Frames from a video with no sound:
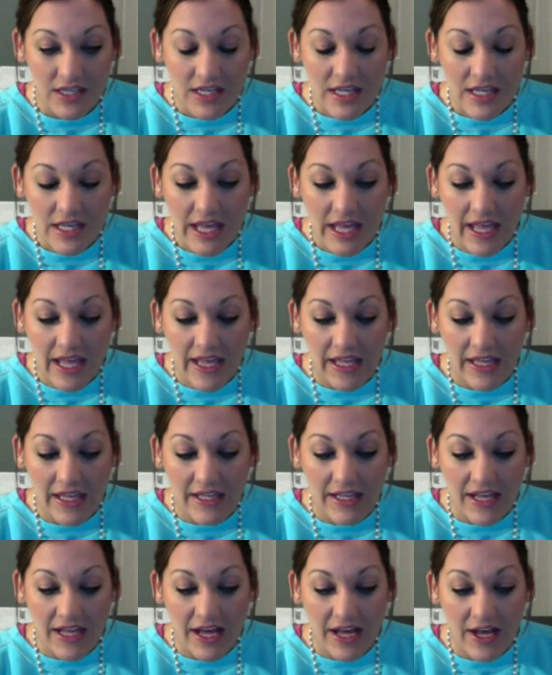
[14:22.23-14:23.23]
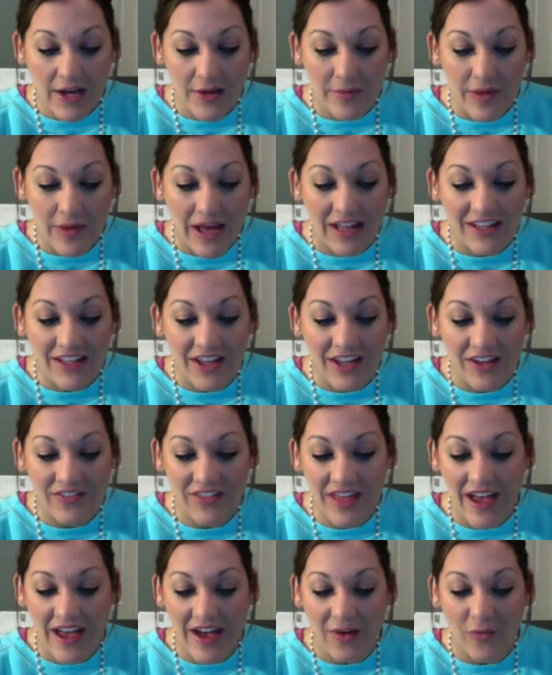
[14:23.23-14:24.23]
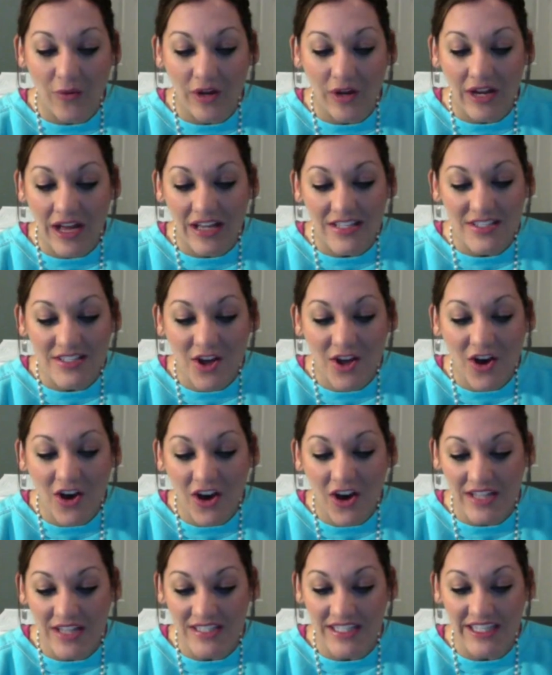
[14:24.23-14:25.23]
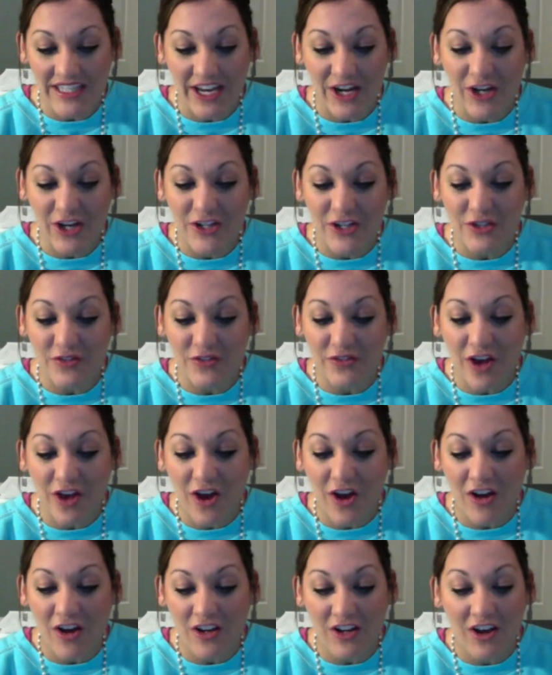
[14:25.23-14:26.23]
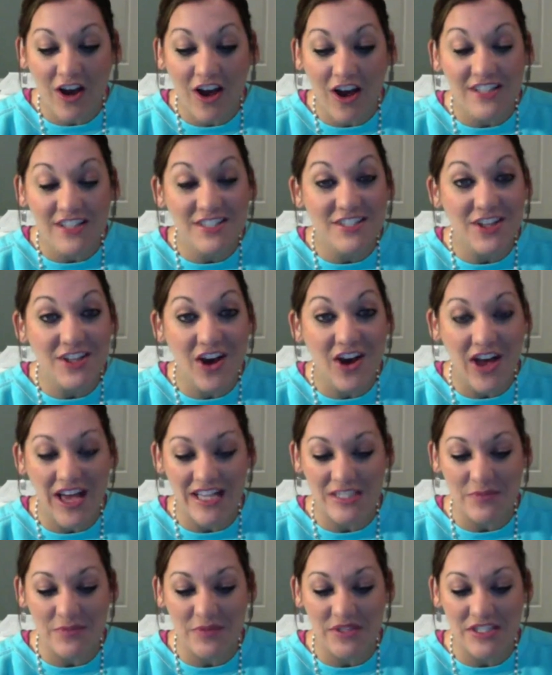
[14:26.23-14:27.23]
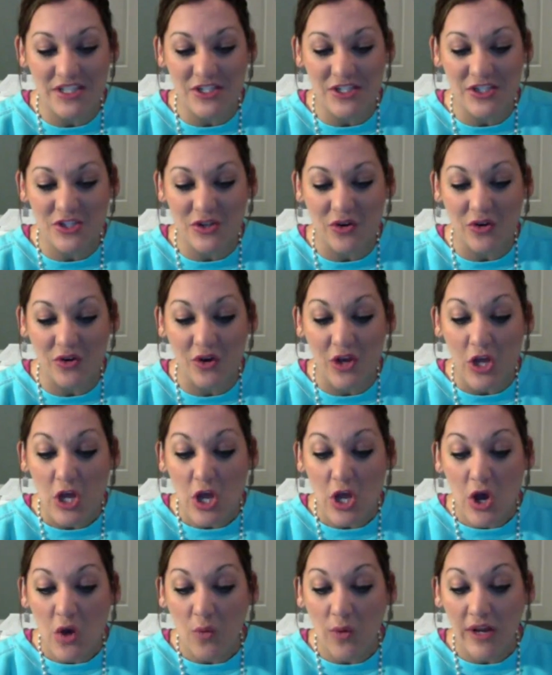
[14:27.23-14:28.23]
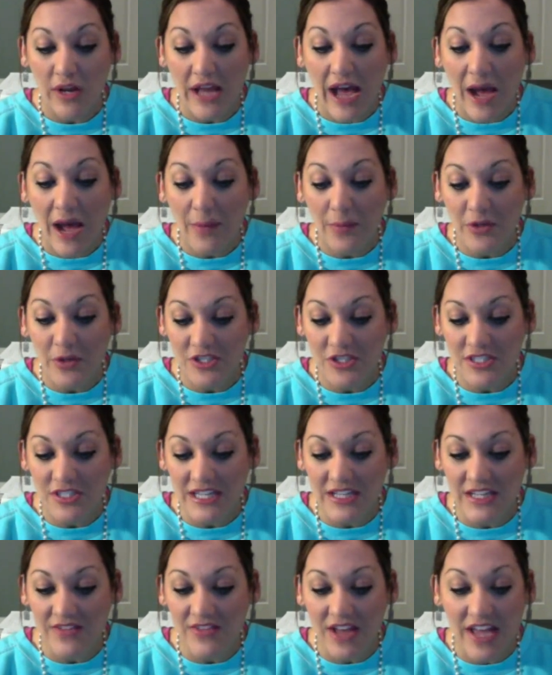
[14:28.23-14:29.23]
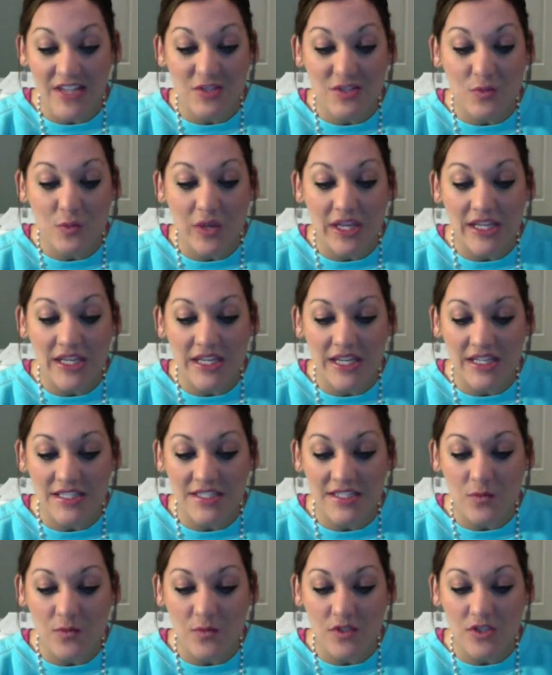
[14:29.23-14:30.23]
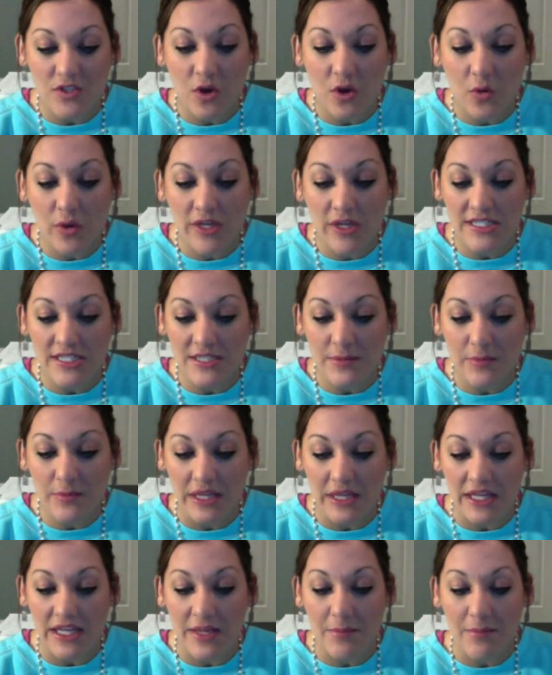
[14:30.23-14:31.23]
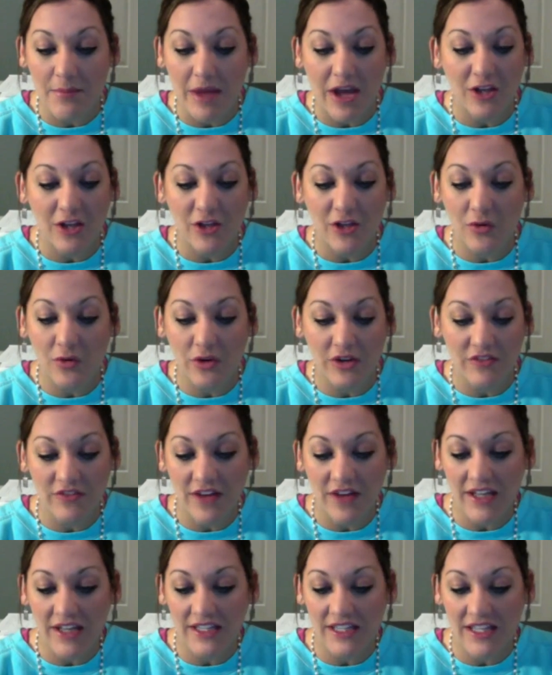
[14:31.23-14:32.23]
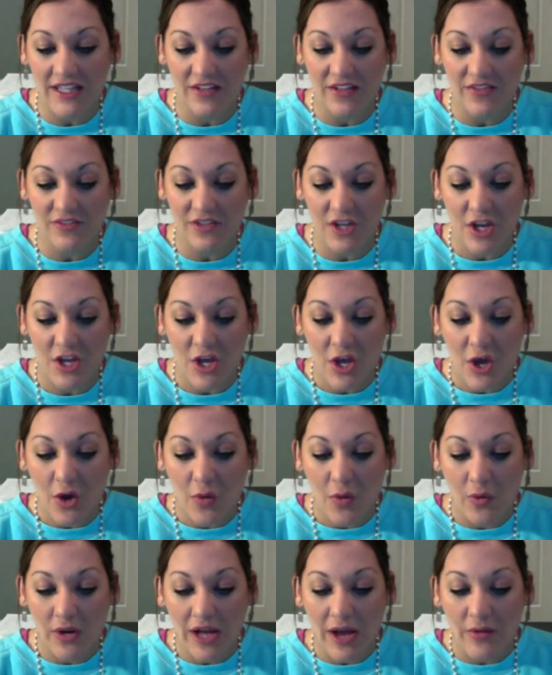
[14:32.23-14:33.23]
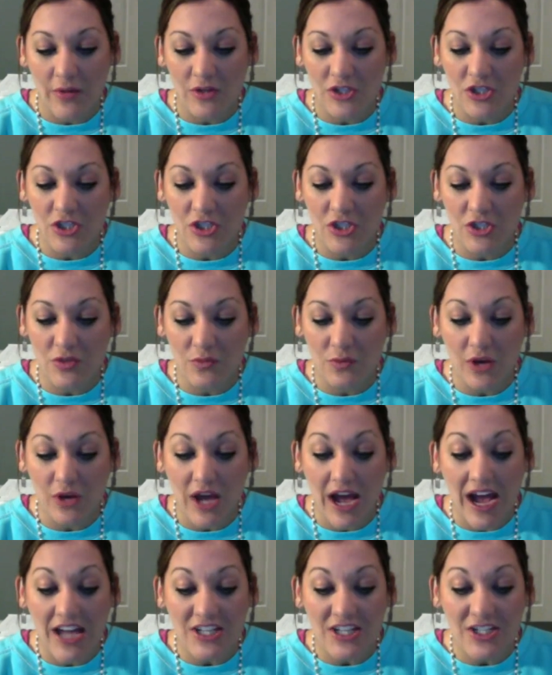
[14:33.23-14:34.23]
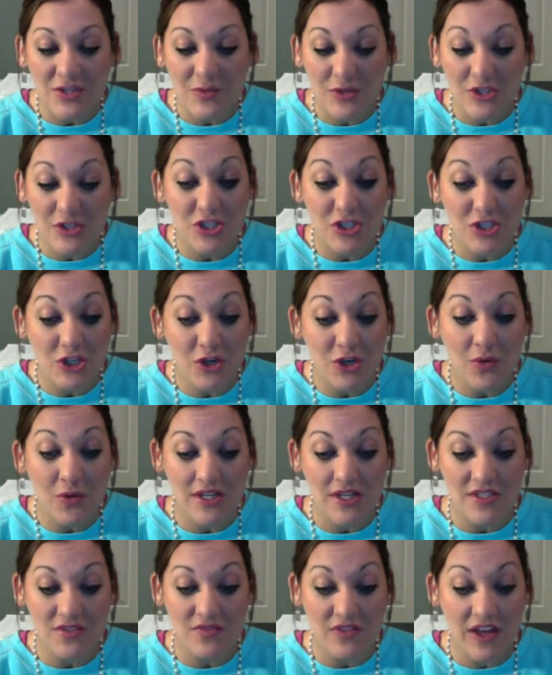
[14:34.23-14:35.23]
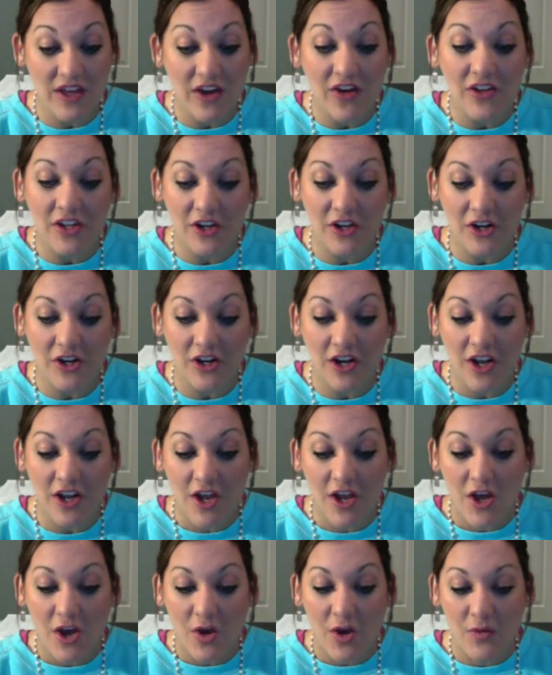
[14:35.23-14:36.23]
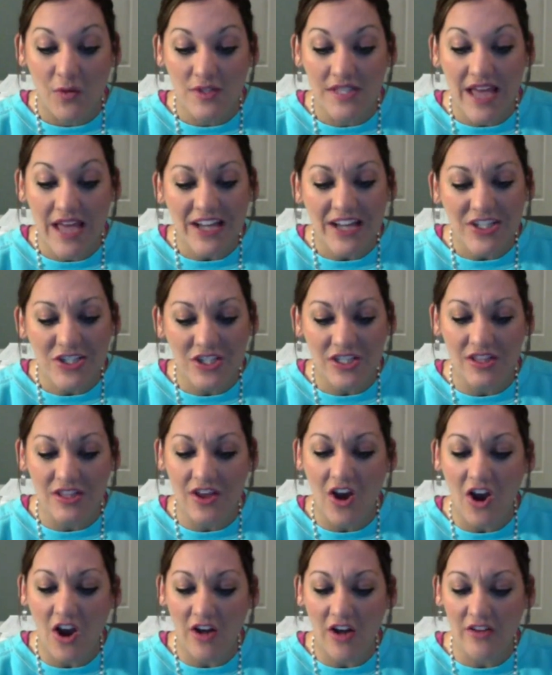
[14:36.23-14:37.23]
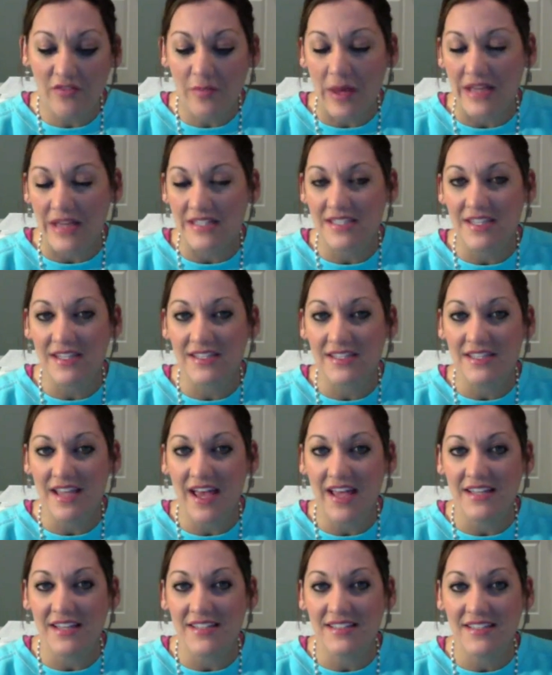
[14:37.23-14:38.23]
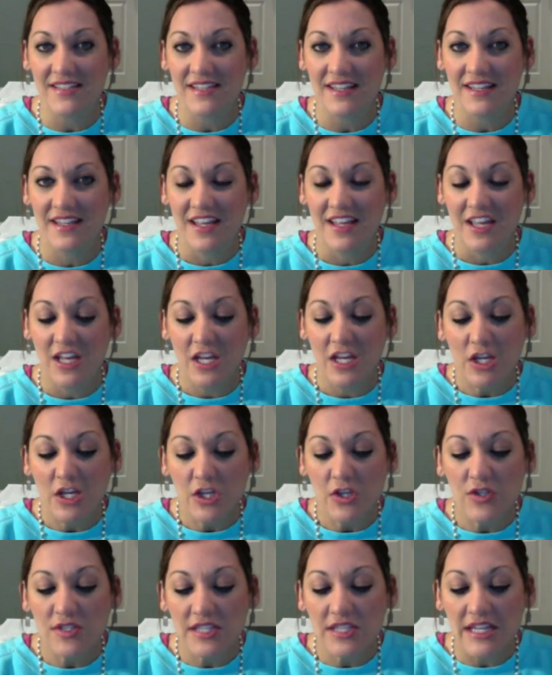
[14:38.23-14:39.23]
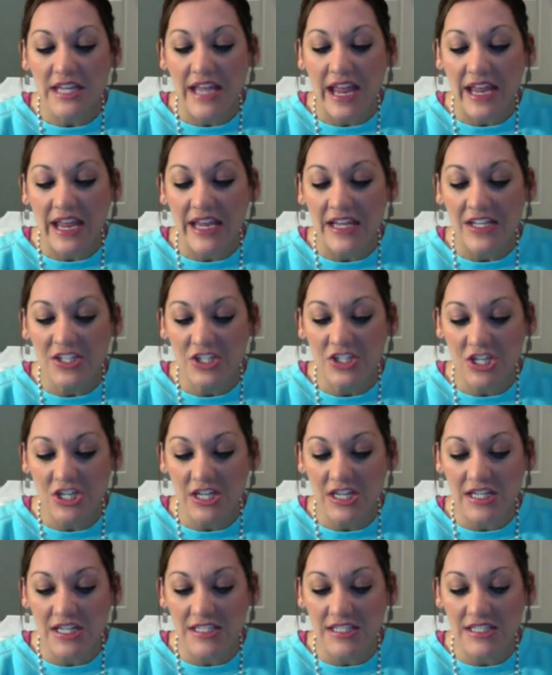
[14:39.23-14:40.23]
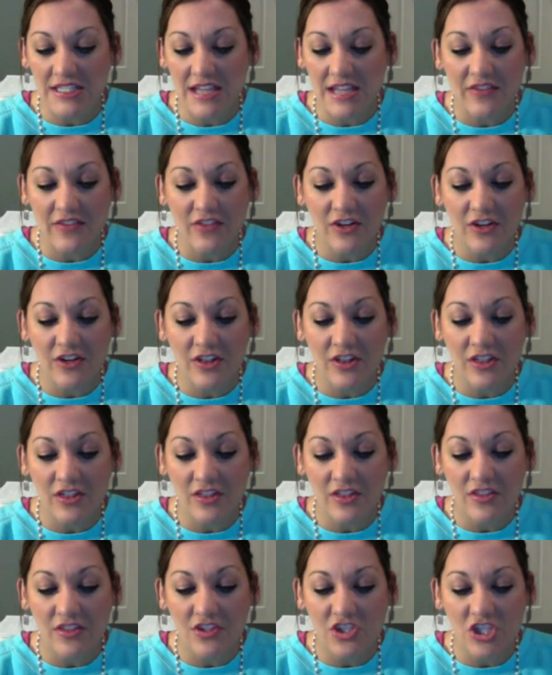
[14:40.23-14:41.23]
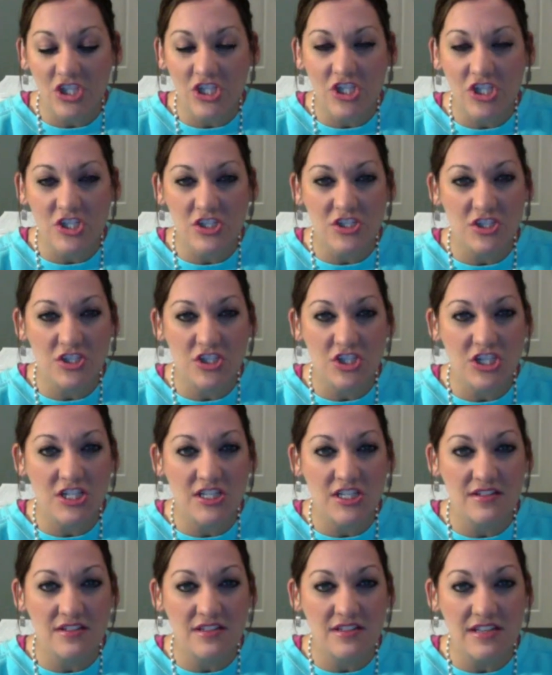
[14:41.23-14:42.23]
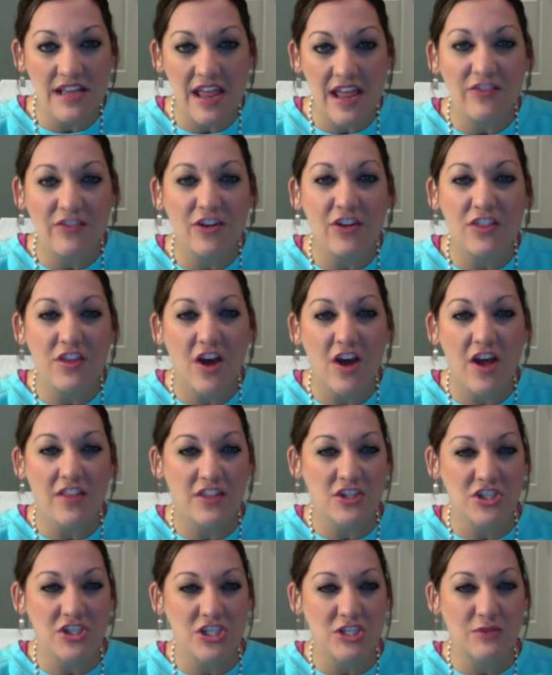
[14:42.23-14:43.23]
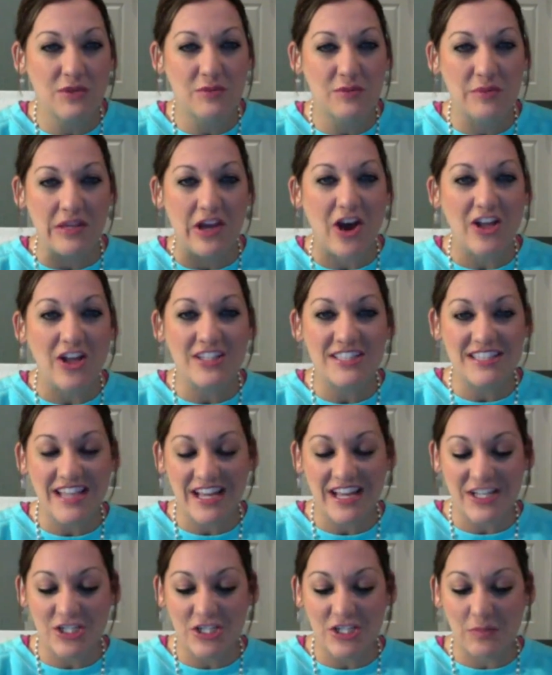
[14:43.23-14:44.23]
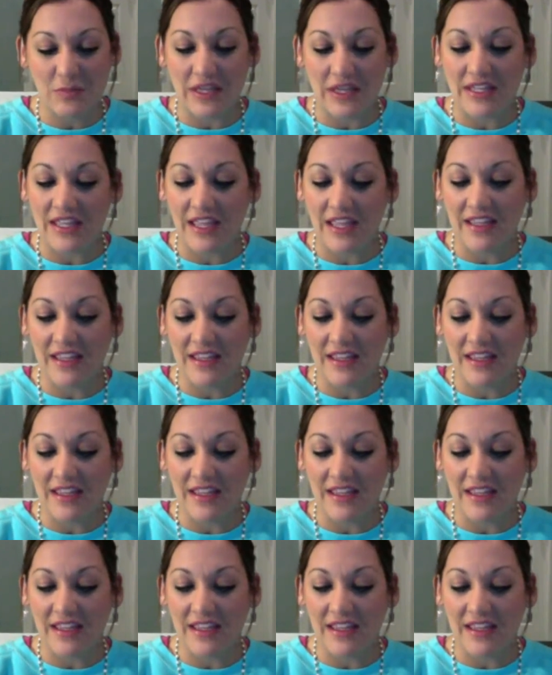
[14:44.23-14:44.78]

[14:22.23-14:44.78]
And I love that. What I saw as a character flaw, God saw as potential. What I perceived as weakness was going to be my glorified gift. What I was sure was failure was actually the heart of my success. You see, Angie never thought that she would be on stage speaking.